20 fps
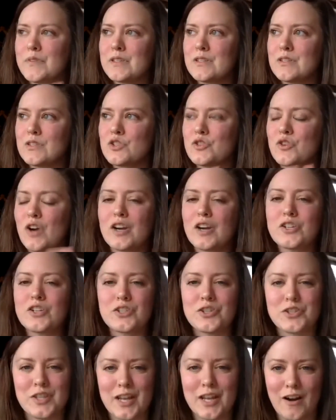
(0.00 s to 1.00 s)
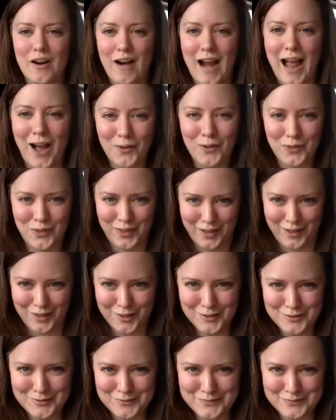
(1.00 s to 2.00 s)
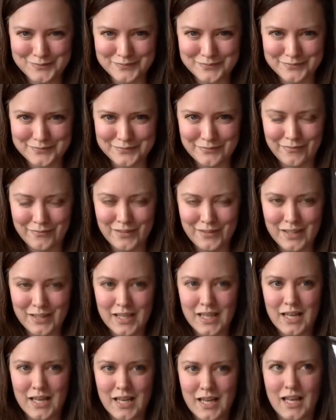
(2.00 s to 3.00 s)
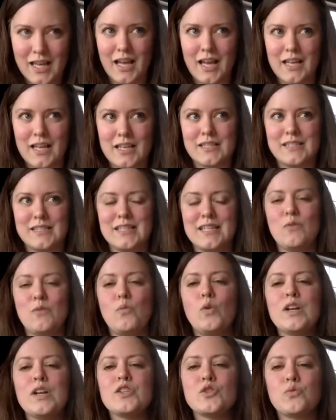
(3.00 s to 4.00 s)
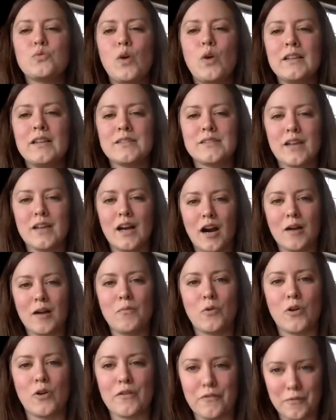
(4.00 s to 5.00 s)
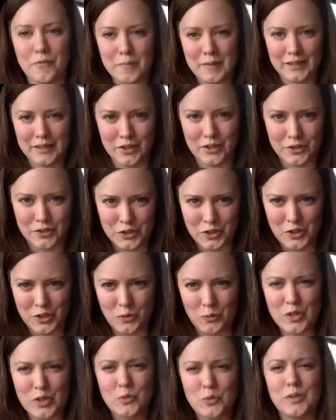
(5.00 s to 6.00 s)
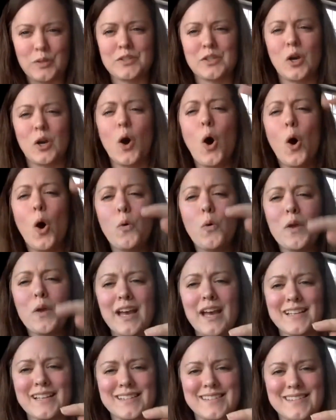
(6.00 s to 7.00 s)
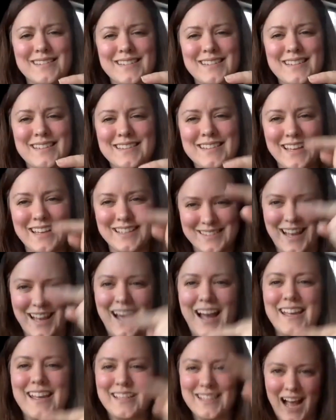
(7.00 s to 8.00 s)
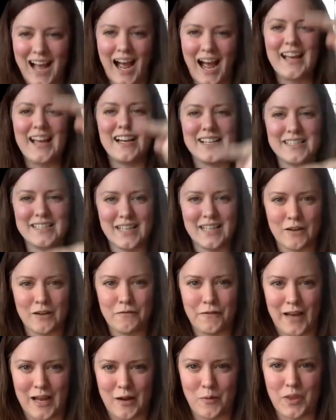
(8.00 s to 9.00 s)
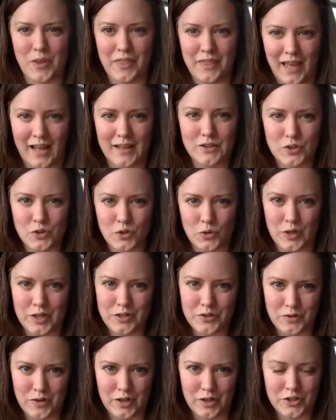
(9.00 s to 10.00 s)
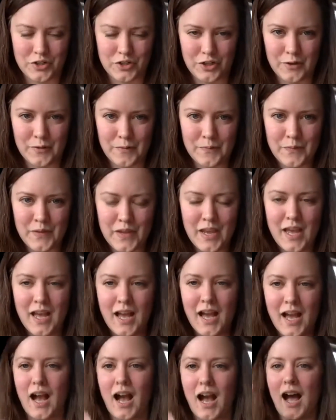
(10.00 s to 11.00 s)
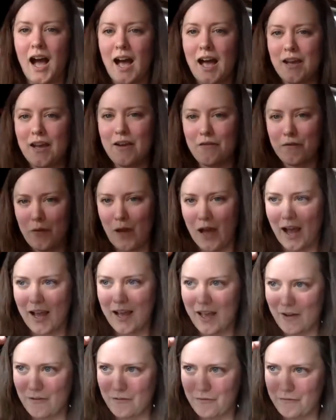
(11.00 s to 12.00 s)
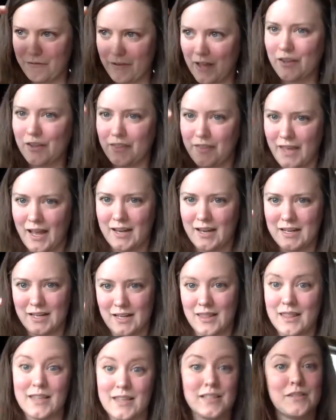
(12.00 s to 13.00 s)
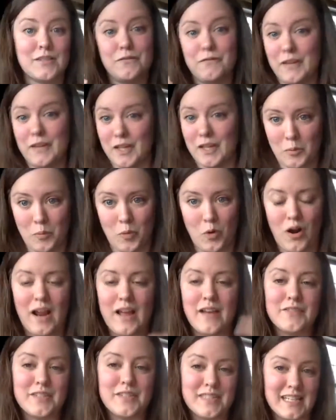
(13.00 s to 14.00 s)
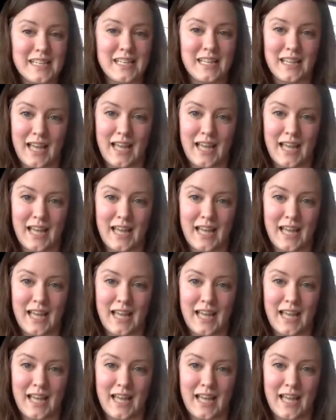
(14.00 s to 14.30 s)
structures that are out there, see which ones are more familiar to you, which ones go, oh yes, I identify with that story structure. I have felt that in this film, or I have seen